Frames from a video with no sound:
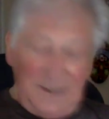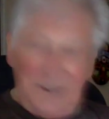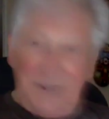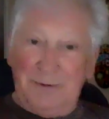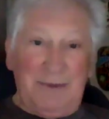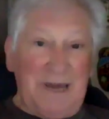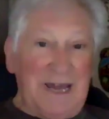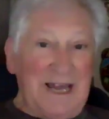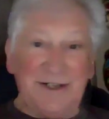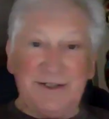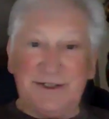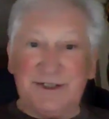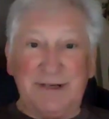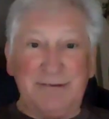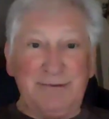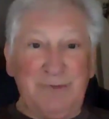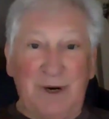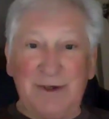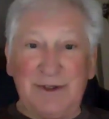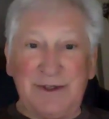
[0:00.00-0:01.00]
You're
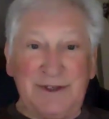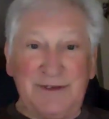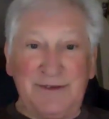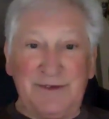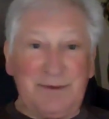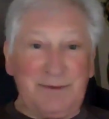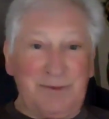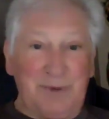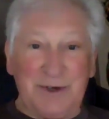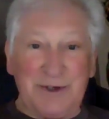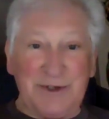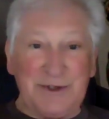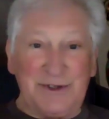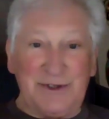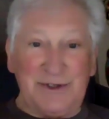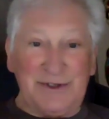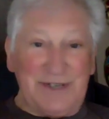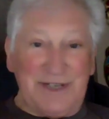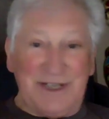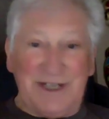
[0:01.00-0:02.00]
managing most of your
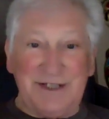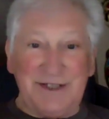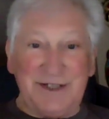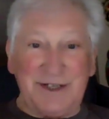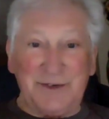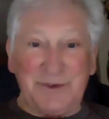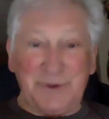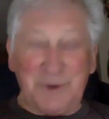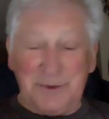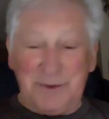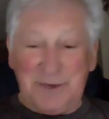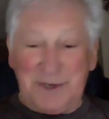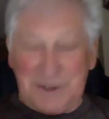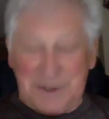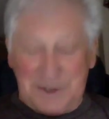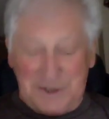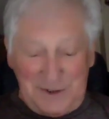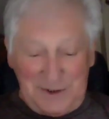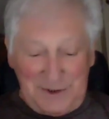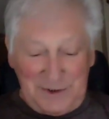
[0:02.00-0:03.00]
personal needs and grooming
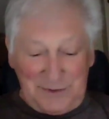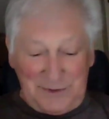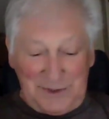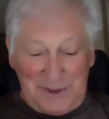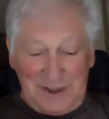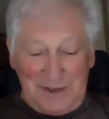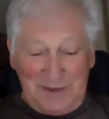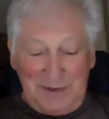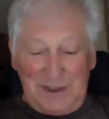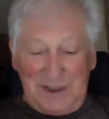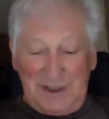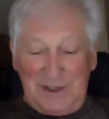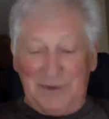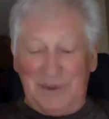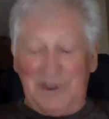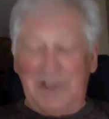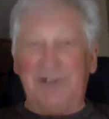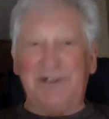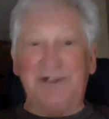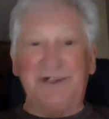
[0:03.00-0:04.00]
skills really, really
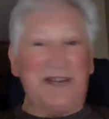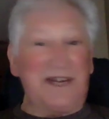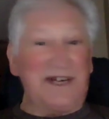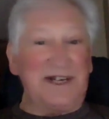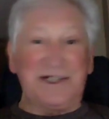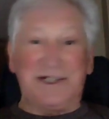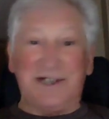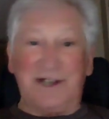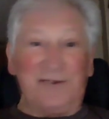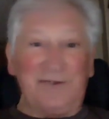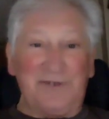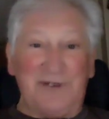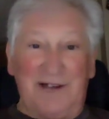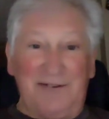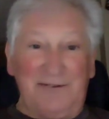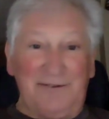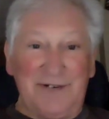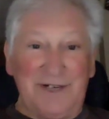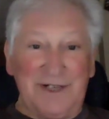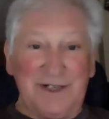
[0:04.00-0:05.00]
well, getting self
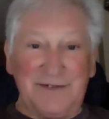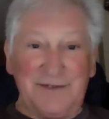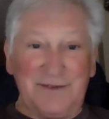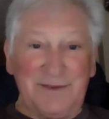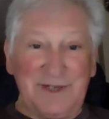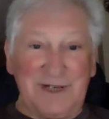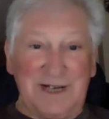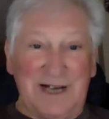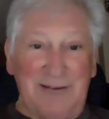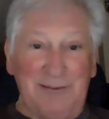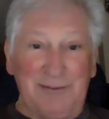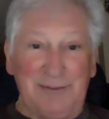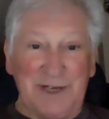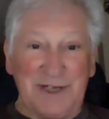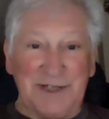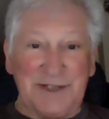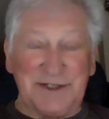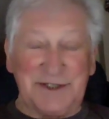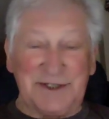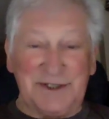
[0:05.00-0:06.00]
confidence from the
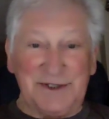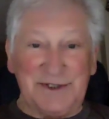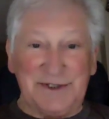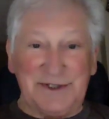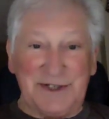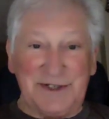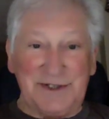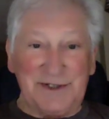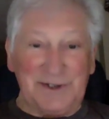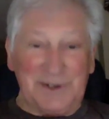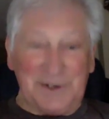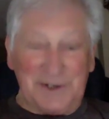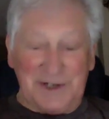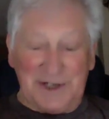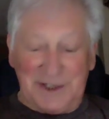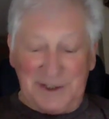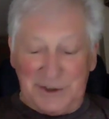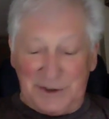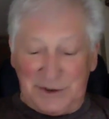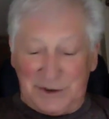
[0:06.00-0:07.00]
complex skills that you're
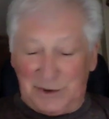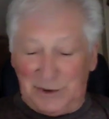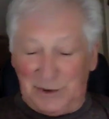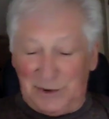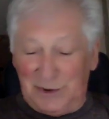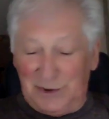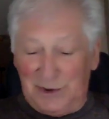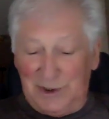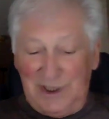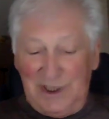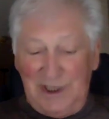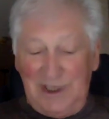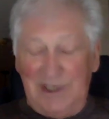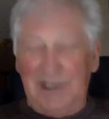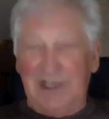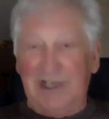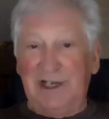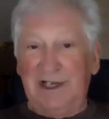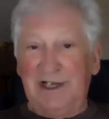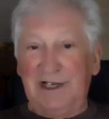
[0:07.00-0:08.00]
learning in school.
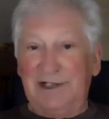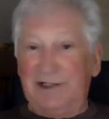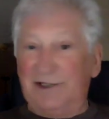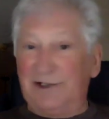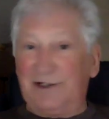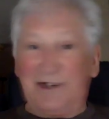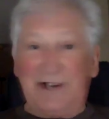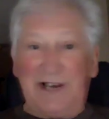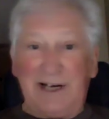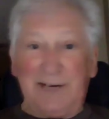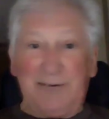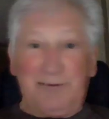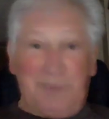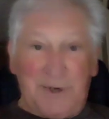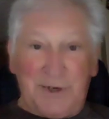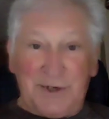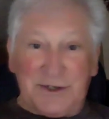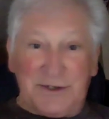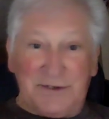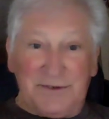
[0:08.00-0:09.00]
You're learning how to
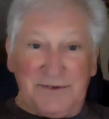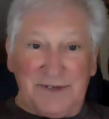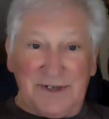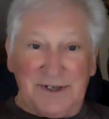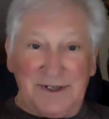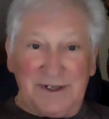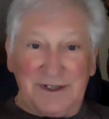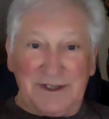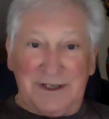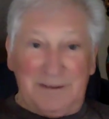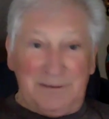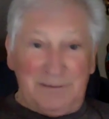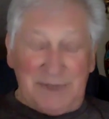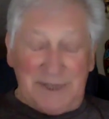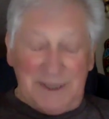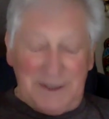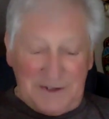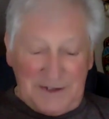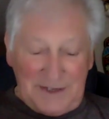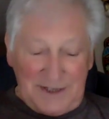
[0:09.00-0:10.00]
persevere and
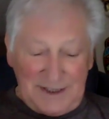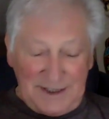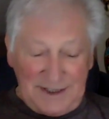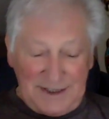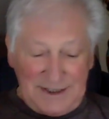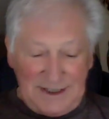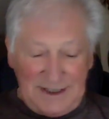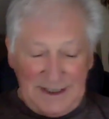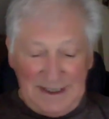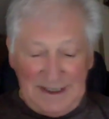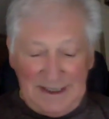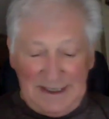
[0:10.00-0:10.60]
complete things.